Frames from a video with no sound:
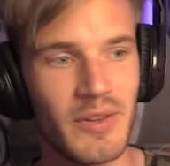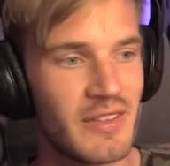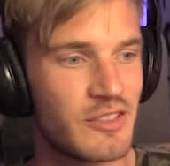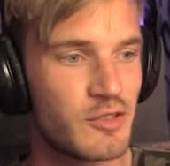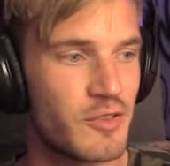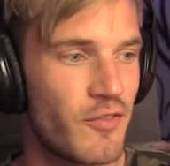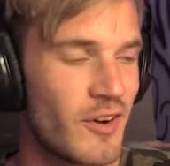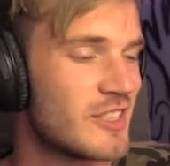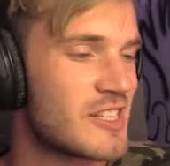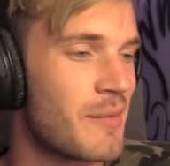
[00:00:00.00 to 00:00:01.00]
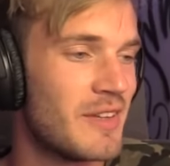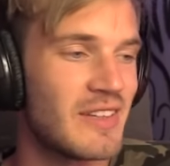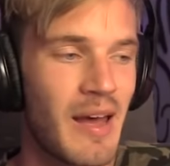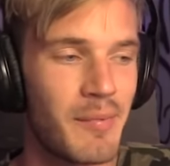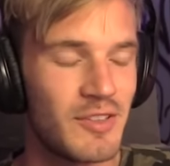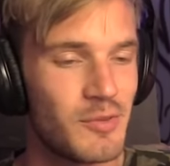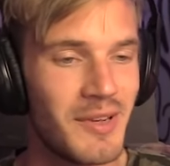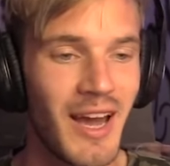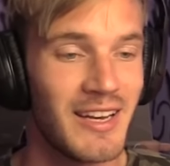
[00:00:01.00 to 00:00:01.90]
and this is the first time this happened to me.